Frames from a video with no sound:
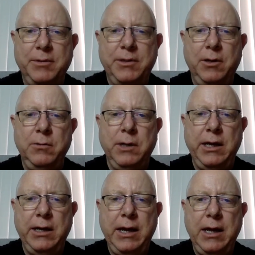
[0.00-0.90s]
Okay,
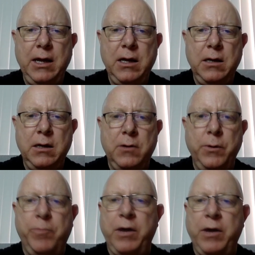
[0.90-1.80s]
now we're
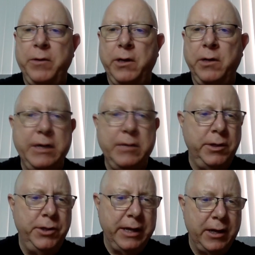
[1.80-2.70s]
probably going to be able to
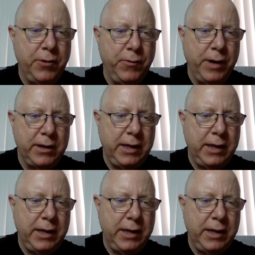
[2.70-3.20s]
do that quickly.